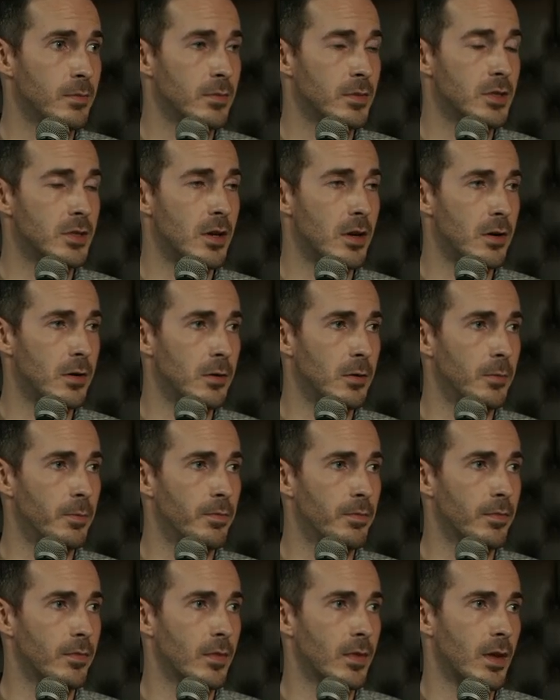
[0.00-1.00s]
So
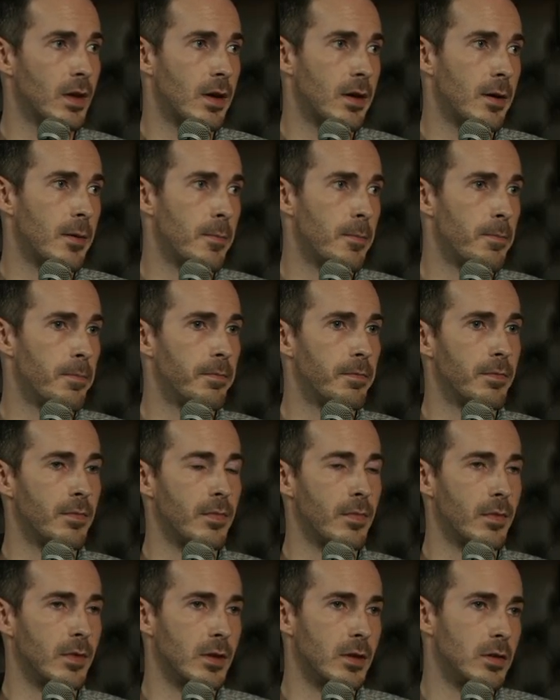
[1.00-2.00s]

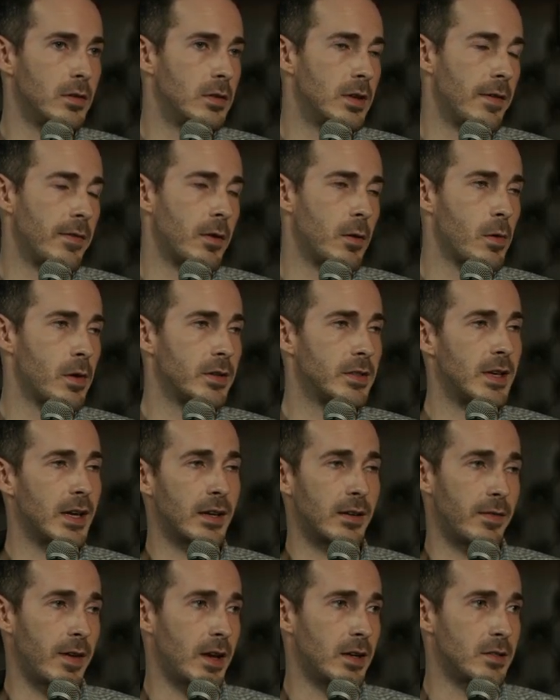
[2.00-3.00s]
you definitely want to take
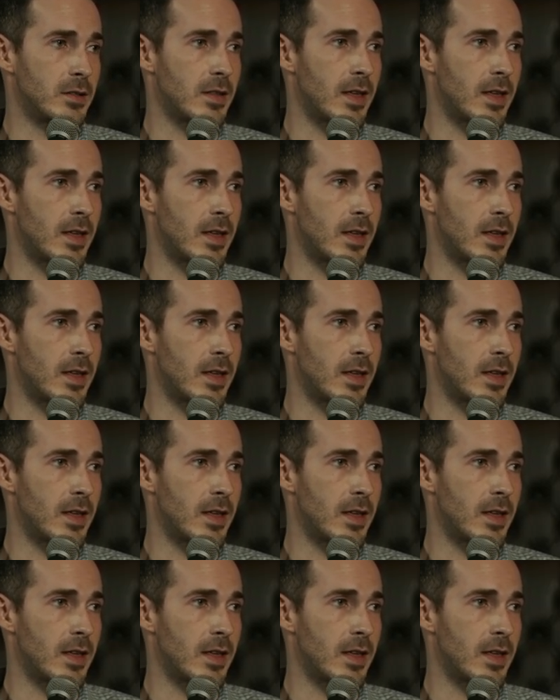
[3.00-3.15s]
advantage of